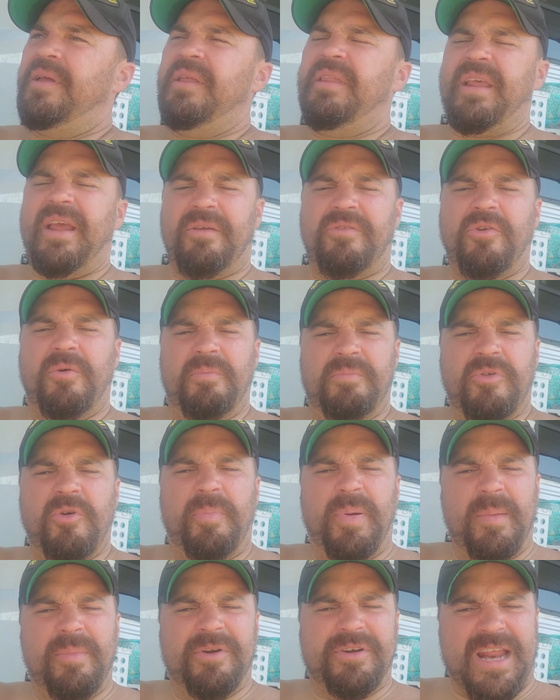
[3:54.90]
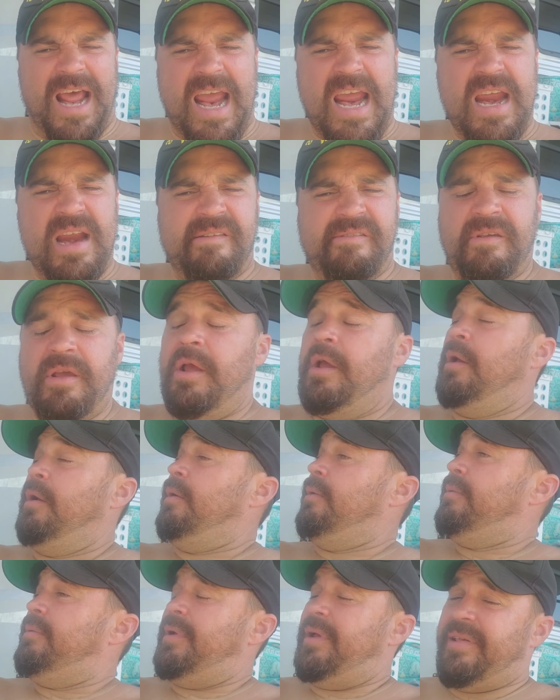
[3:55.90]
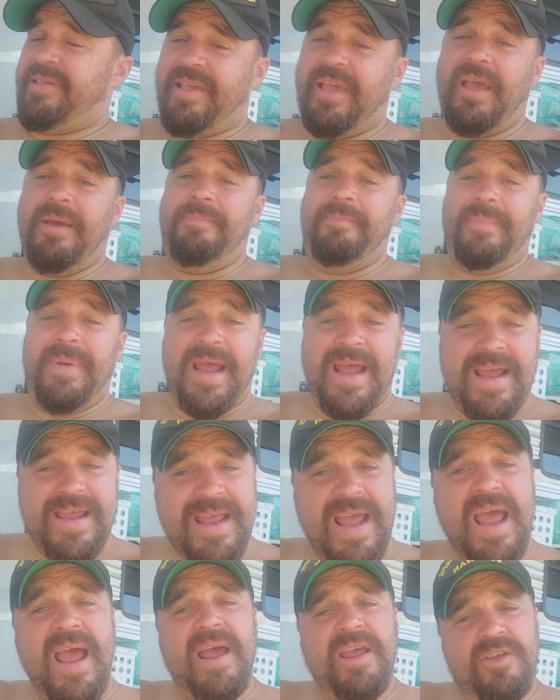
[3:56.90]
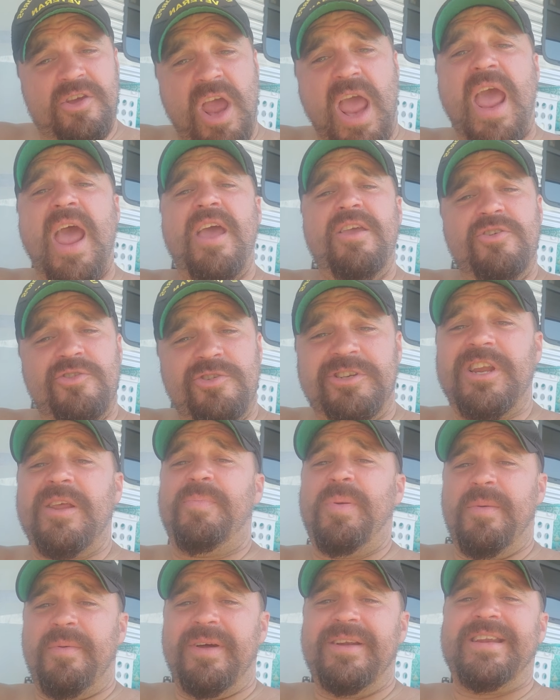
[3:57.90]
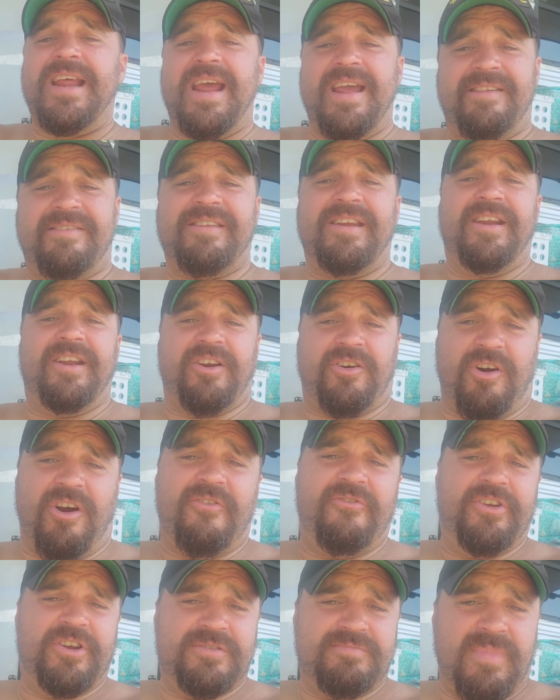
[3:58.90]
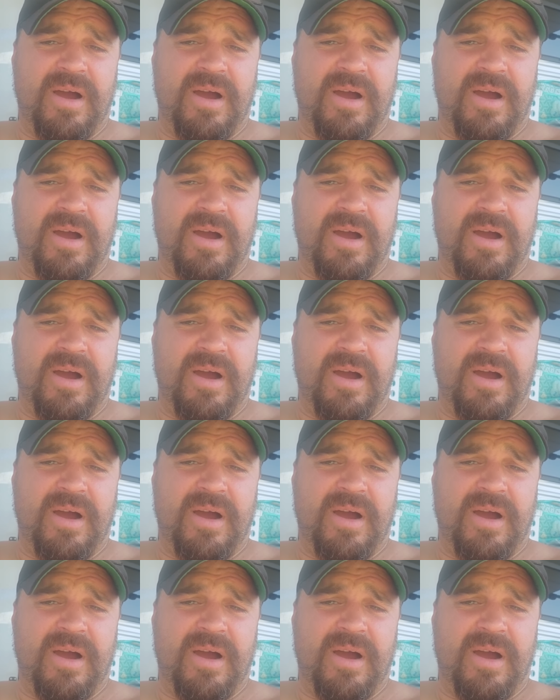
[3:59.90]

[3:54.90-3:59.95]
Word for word: It's like, so, so people dance? I said, man, yeah, yeah, usually people are dancing at the crawfish